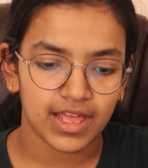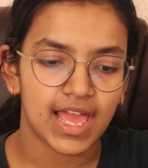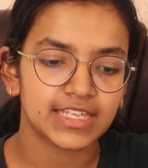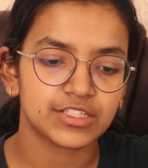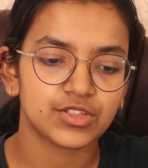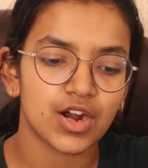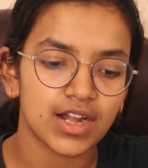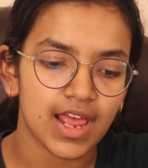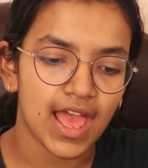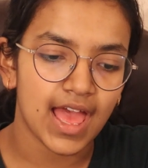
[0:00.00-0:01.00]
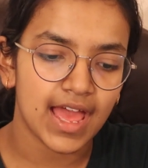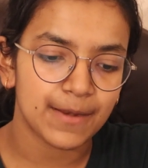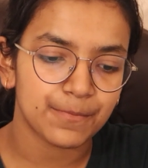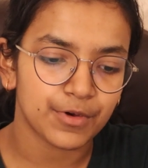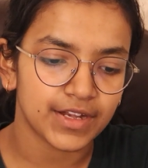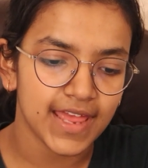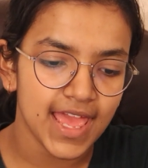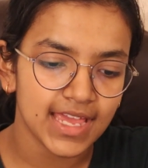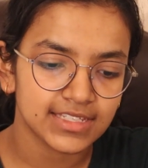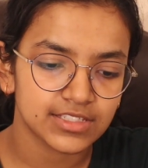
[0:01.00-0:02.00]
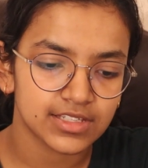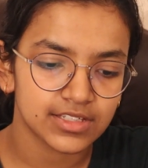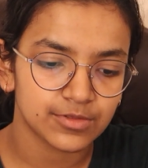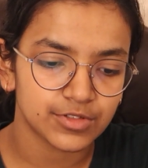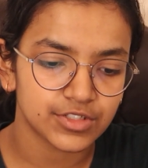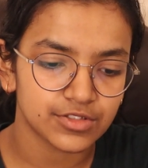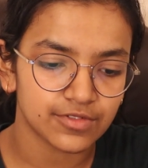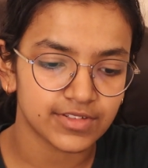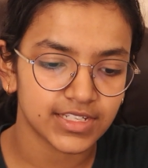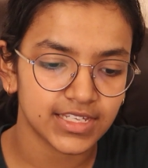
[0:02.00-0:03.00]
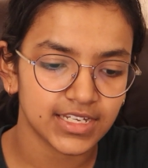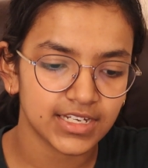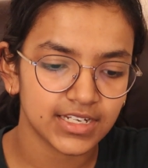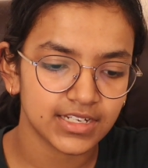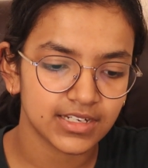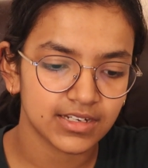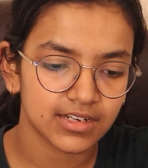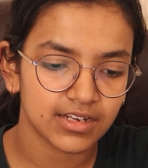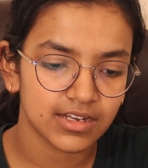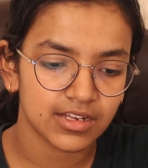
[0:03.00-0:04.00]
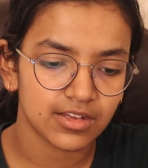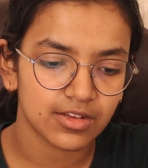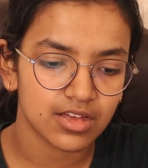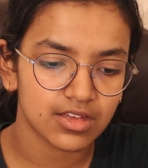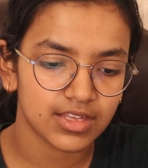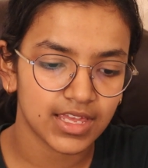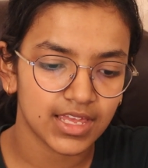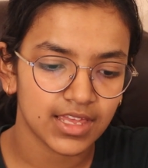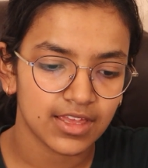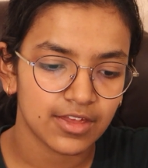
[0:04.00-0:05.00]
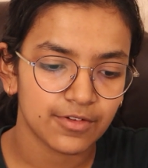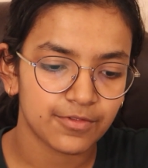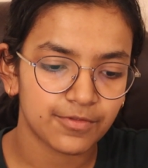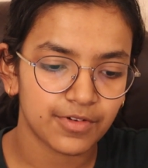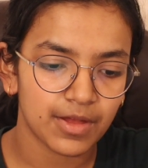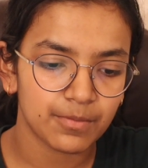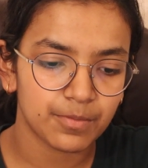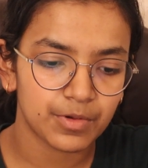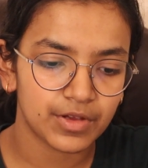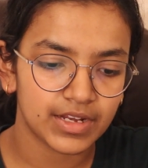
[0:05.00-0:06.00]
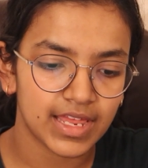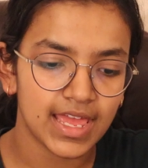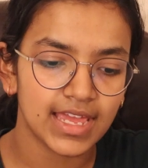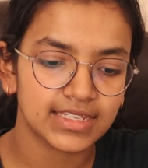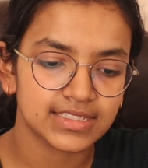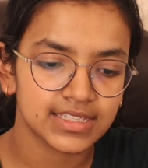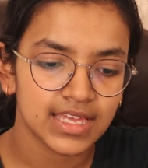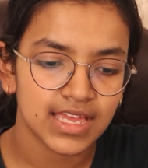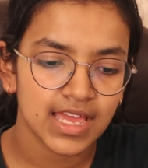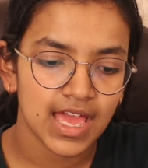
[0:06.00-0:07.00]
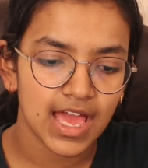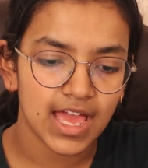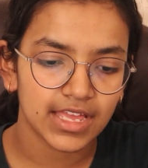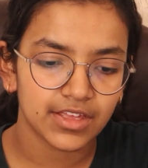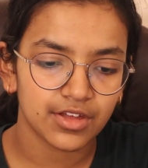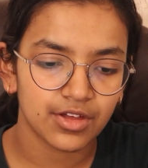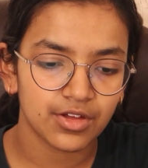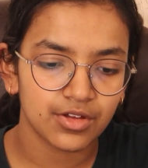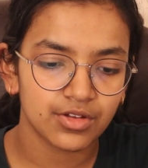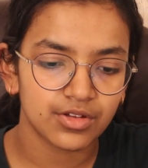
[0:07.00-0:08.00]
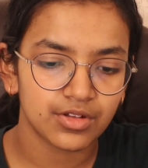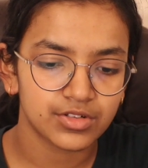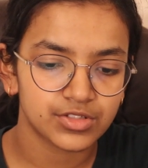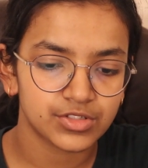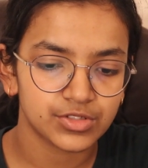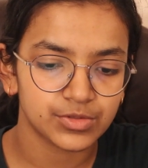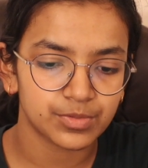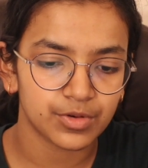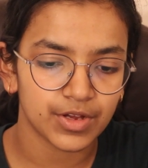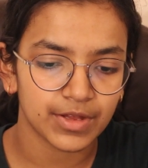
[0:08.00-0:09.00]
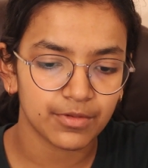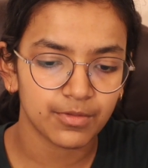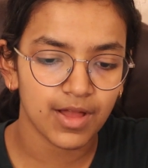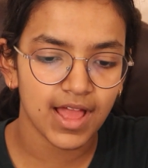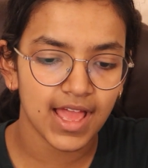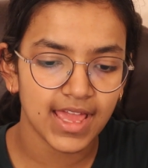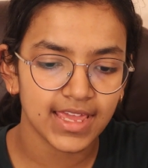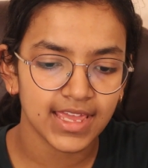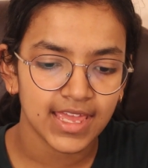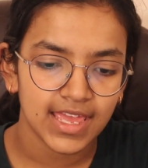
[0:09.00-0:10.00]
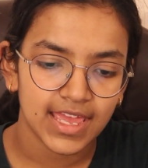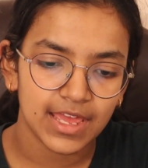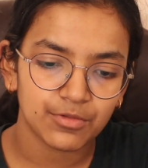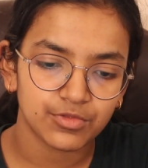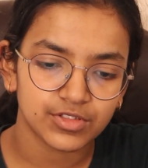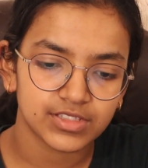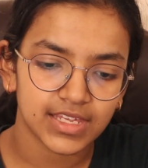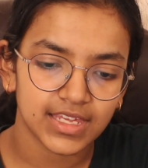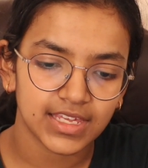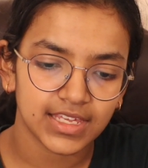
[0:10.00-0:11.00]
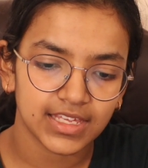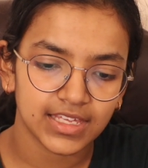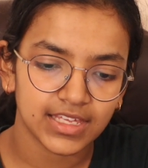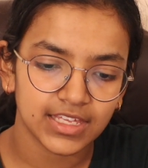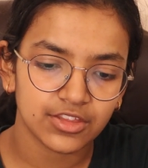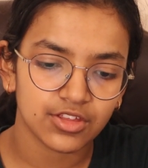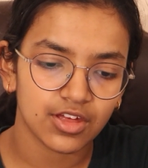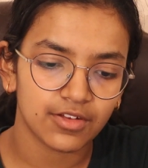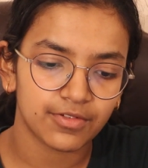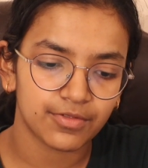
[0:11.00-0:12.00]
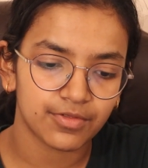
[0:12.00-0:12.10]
I start at point X, which is over here, okay? From point X, I go to point Y, and we'll say that